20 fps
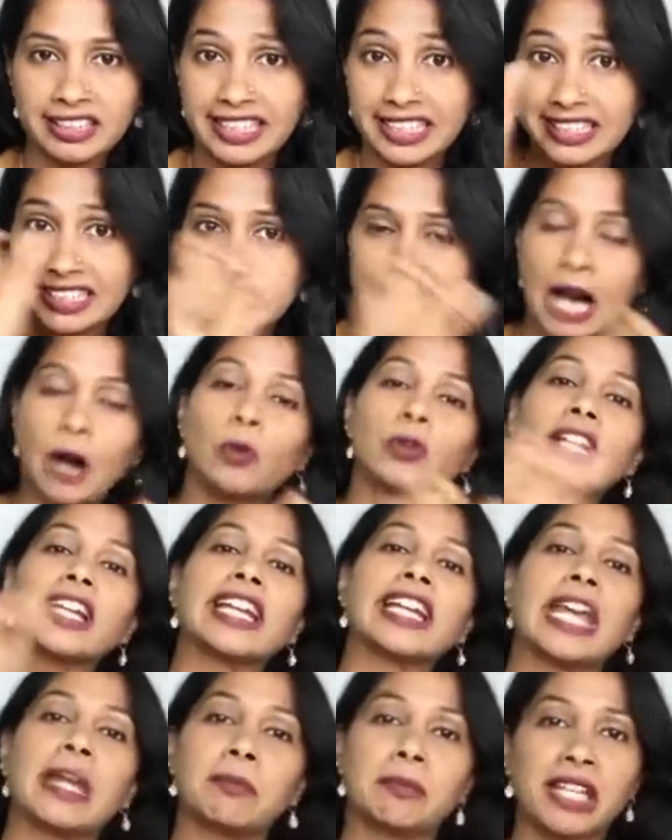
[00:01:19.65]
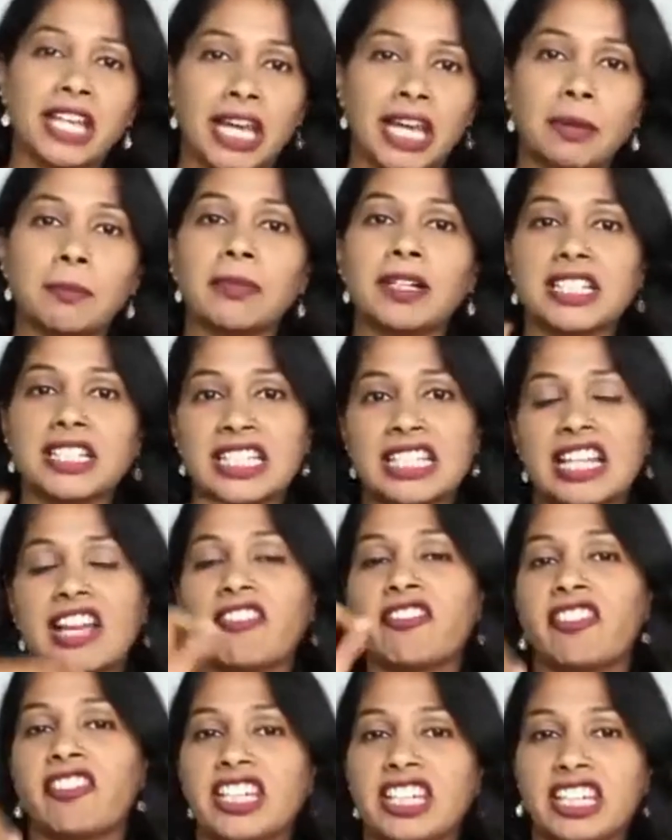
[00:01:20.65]
That's how the name came,
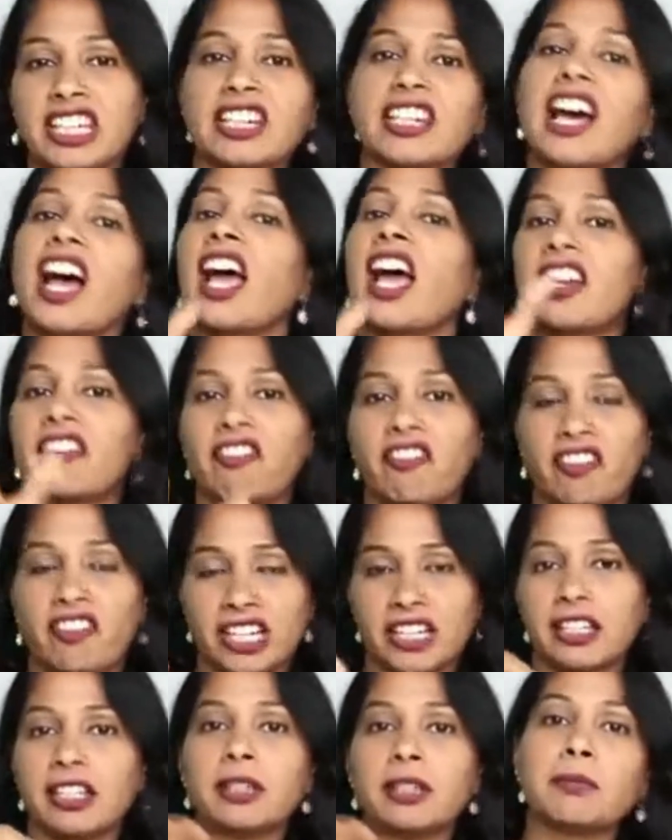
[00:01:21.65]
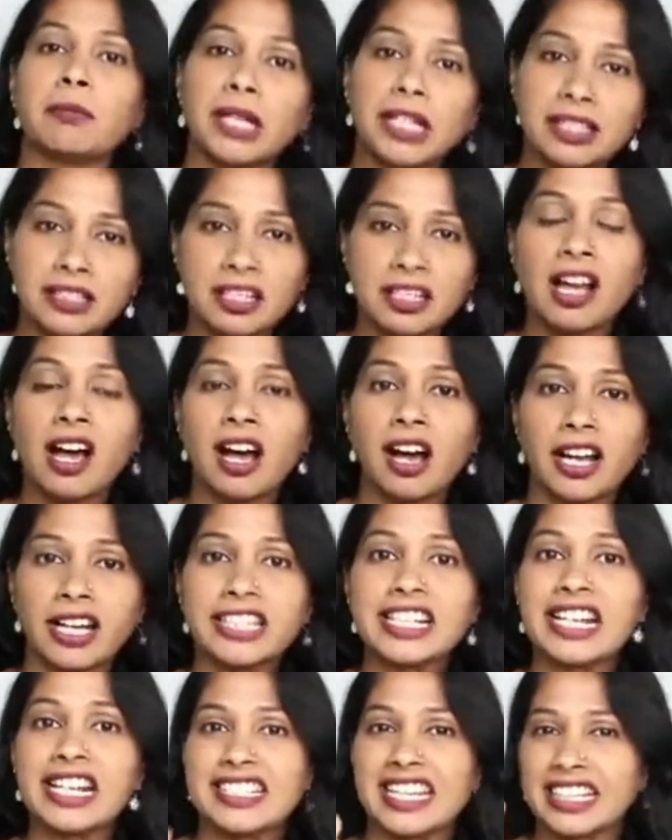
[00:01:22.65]
Asafetida, and fetid means
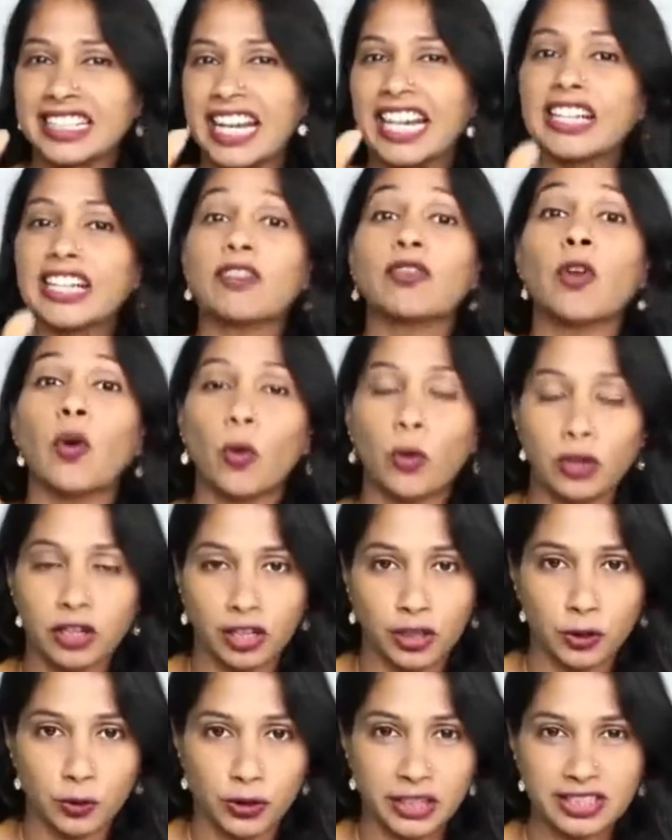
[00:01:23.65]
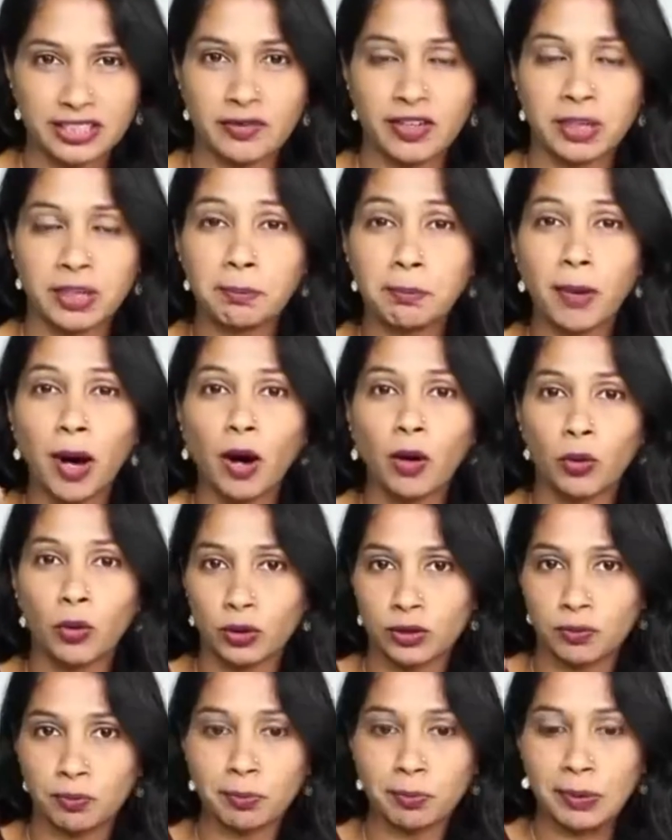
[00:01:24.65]
it has that kind of odor to it. It's with foul